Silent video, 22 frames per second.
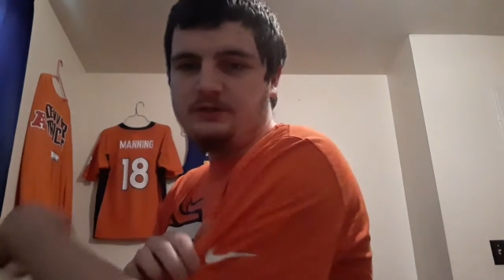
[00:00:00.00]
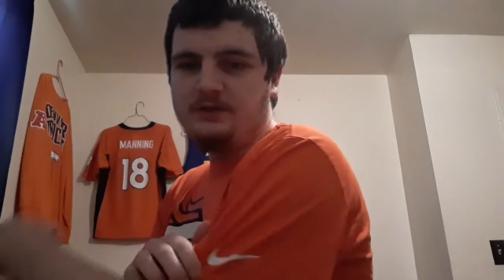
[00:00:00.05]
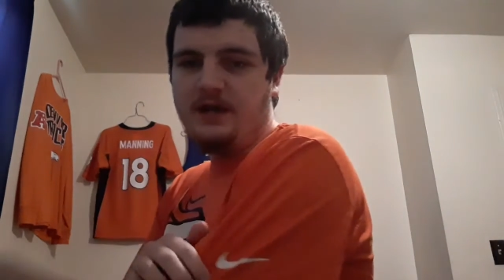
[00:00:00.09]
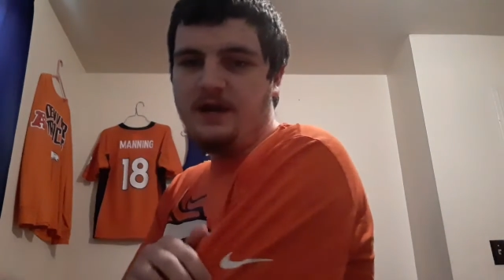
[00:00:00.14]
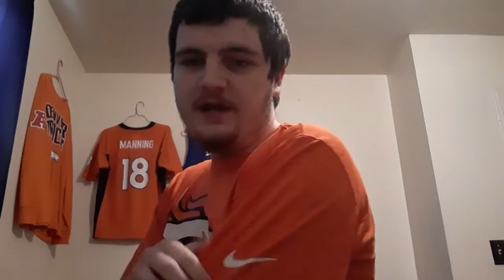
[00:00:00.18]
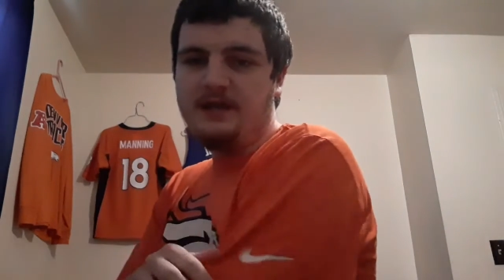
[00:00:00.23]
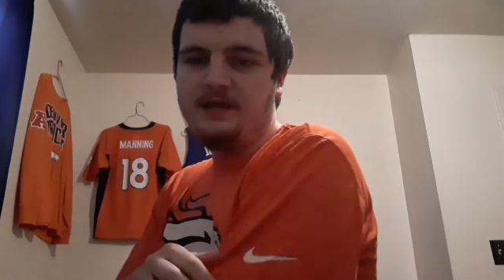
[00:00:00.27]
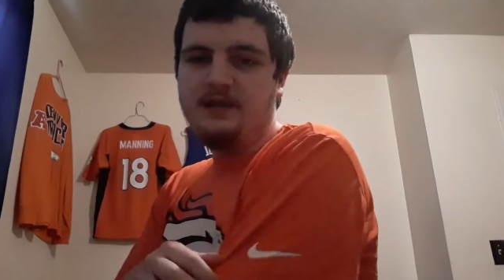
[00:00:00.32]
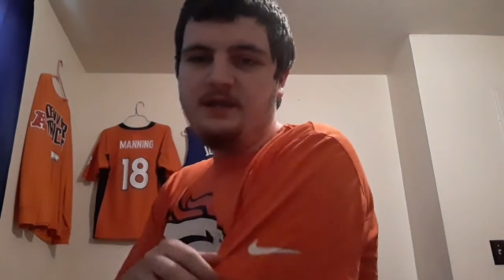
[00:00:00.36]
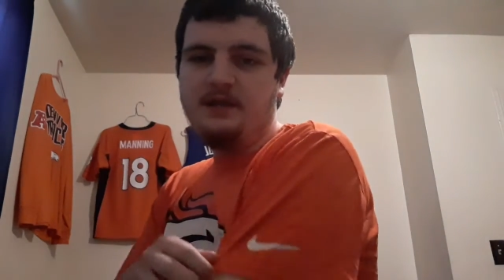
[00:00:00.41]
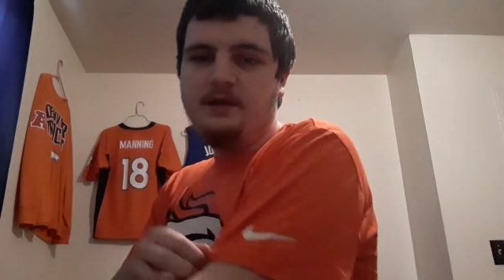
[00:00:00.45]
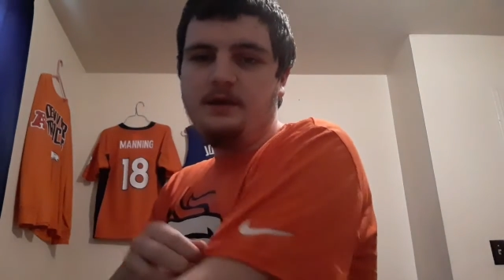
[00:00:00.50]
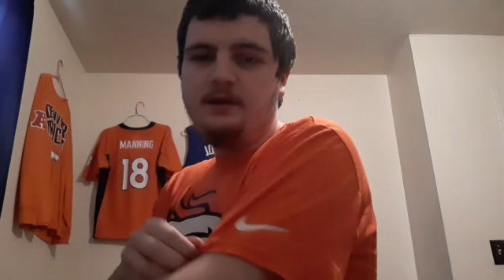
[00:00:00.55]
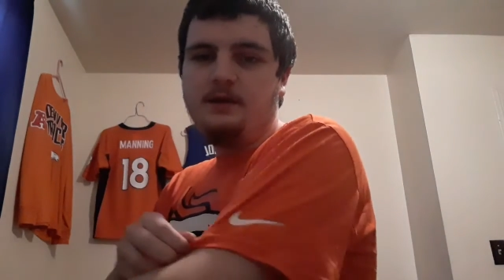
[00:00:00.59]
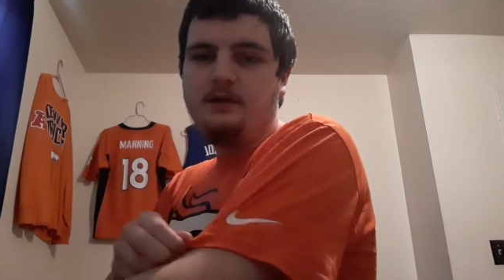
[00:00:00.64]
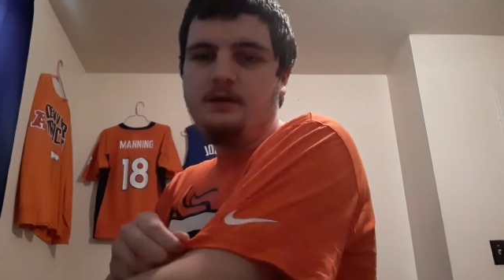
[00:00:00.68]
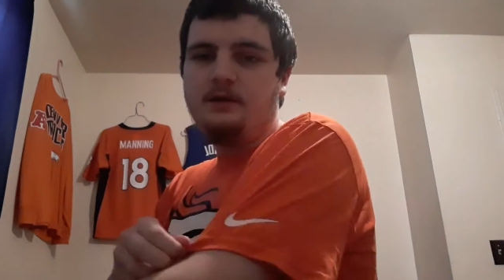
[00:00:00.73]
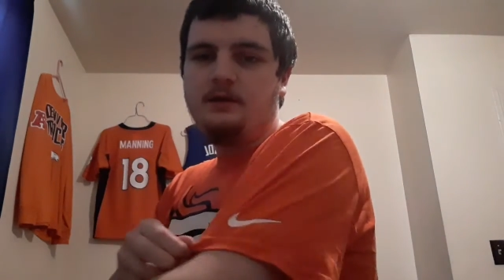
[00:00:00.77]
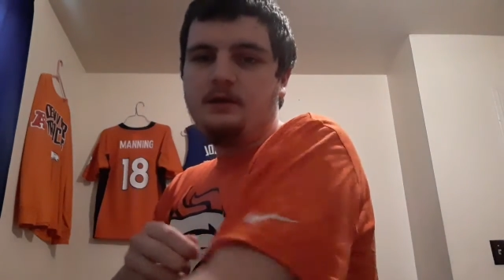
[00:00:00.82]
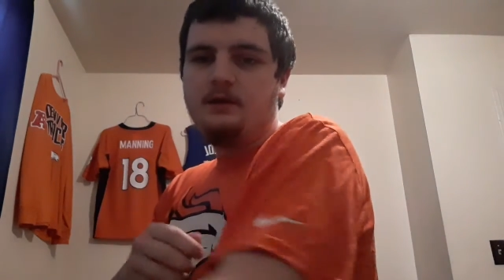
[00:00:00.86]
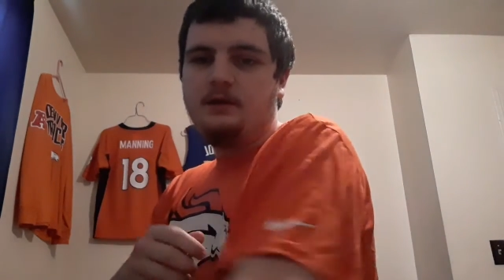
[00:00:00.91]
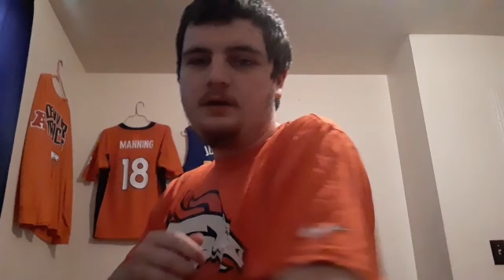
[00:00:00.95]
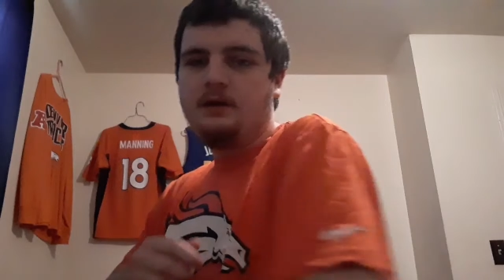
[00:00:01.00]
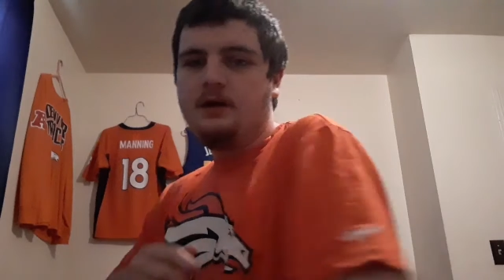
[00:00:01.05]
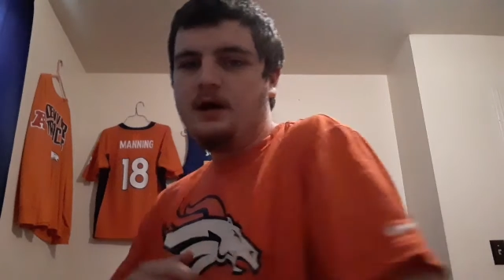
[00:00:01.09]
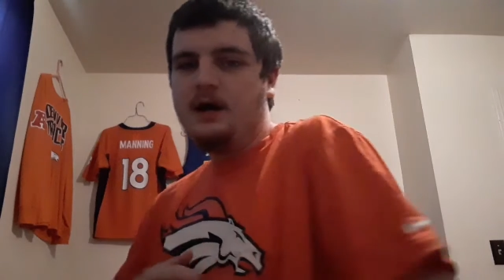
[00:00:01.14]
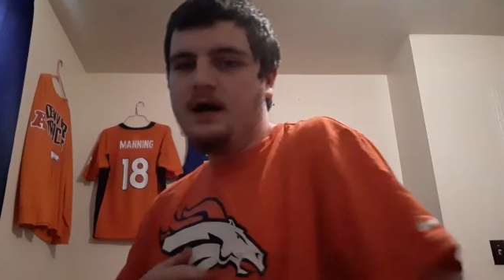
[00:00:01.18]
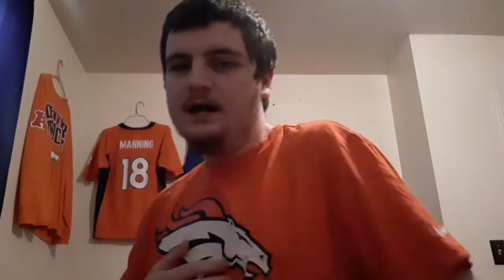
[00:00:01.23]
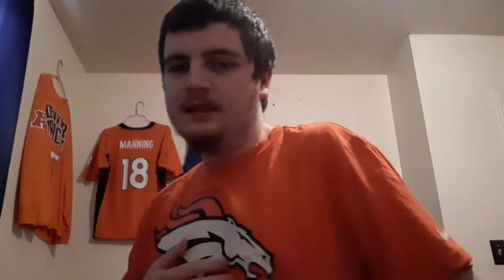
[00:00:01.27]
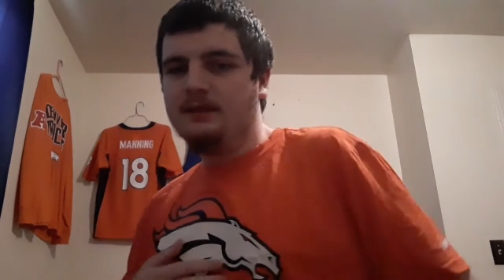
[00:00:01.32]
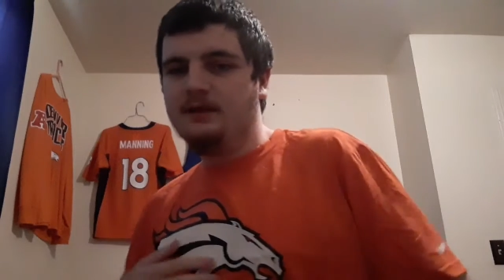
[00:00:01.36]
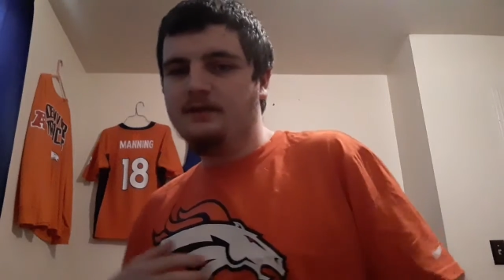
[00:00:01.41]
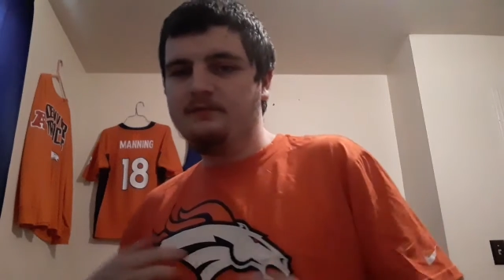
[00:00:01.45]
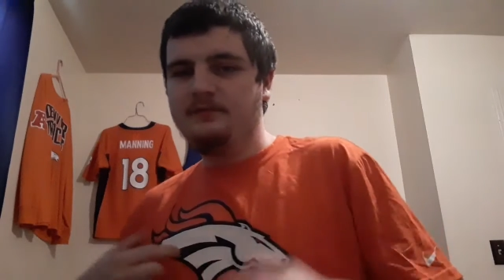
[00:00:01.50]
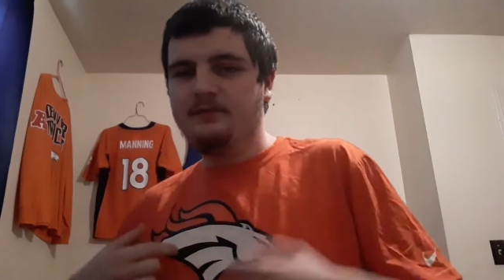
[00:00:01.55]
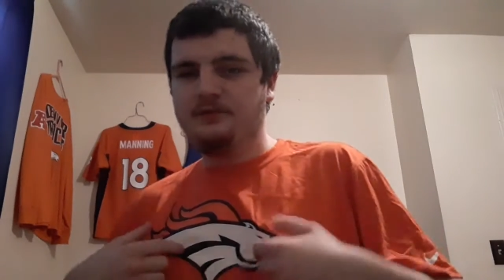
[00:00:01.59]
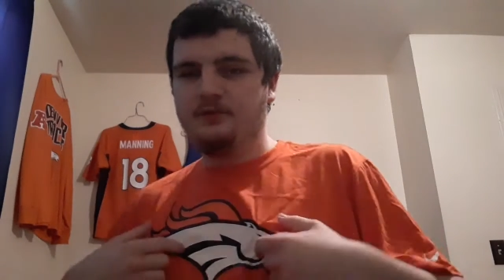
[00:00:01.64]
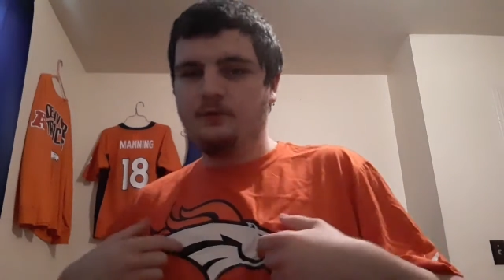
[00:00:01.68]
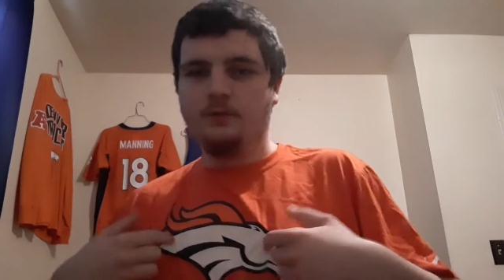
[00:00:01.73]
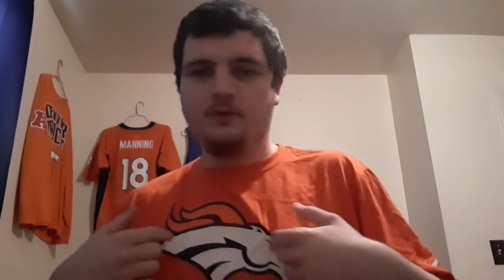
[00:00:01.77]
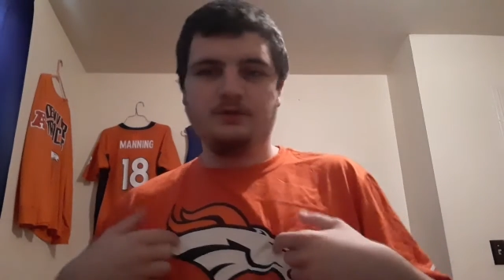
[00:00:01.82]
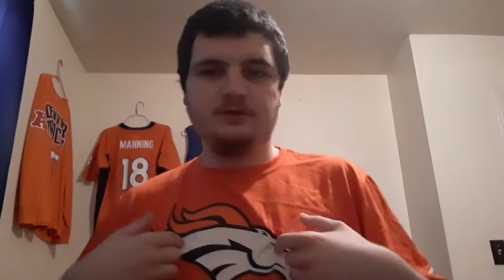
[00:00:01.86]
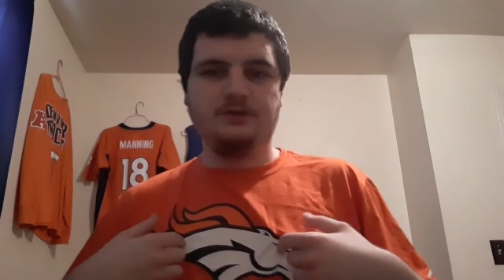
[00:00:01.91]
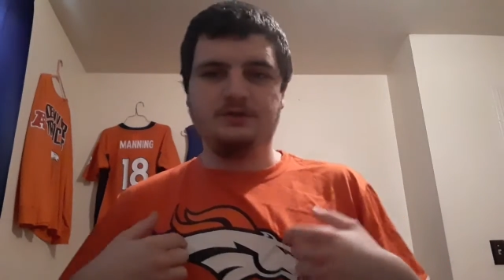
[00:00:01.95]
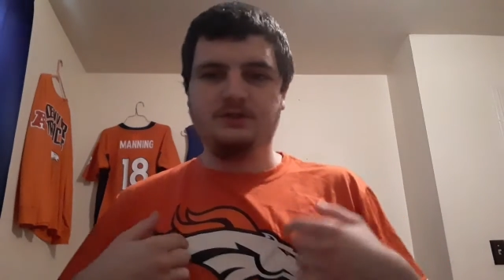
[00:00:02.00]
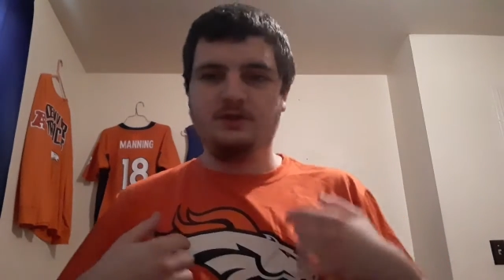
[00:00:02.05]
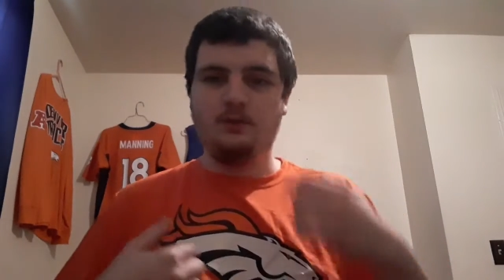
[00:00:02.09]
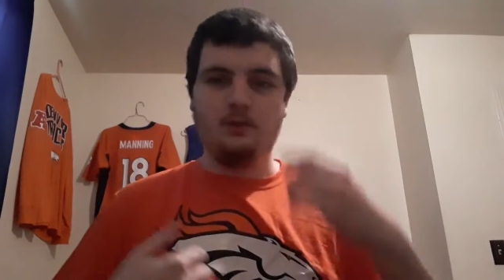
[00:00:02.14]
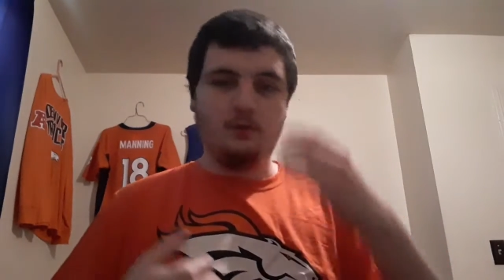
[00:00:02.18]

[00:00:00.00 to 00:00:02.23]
Nike. I love this orange.